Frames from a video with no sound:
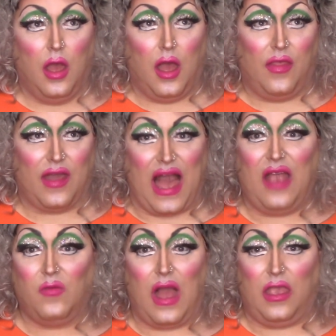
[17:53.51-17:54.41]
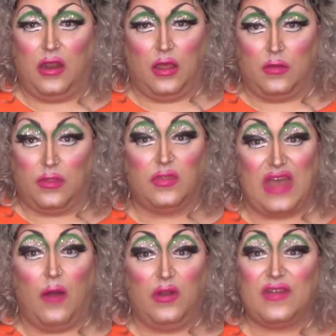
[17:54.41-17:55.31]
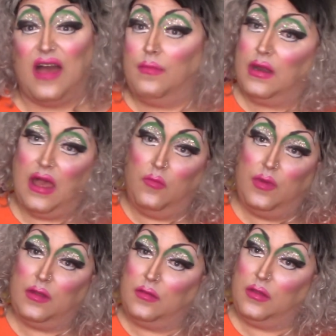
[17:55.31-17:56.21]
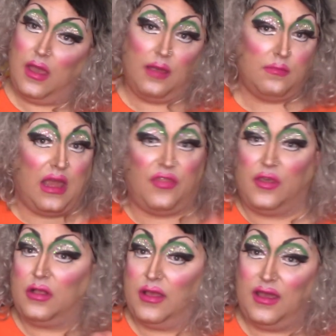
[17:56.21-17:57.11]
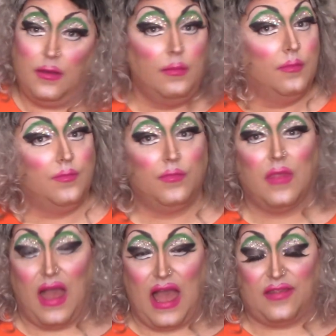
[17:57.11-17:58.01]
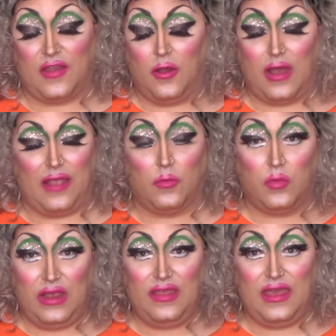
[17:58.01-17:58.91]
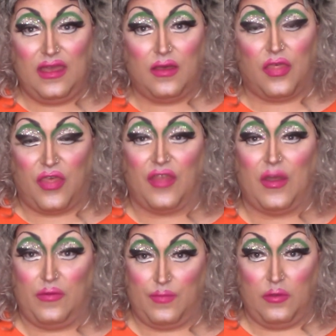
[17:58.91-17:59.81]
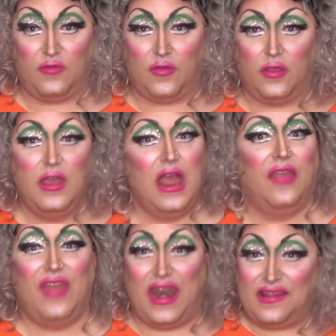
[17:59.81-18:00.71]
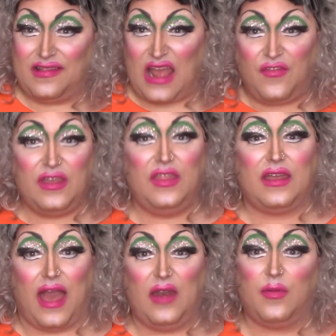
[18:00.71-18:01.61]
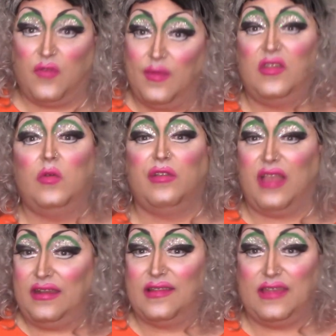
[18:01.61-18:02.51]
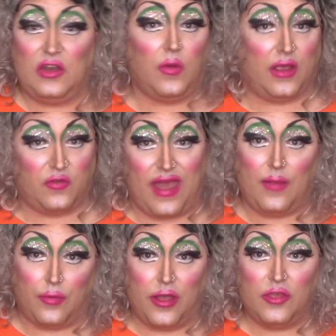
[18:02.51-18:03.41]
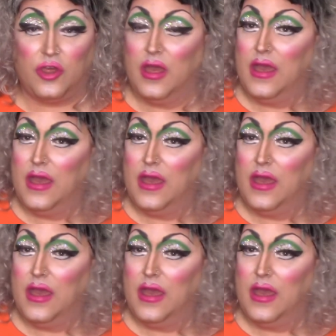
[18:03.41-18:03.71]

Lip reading: like, that would have gotten me, I've been at the club, so I really thought that was beautiful. That is definitely the kind of performance you would like to see during a drag brunch.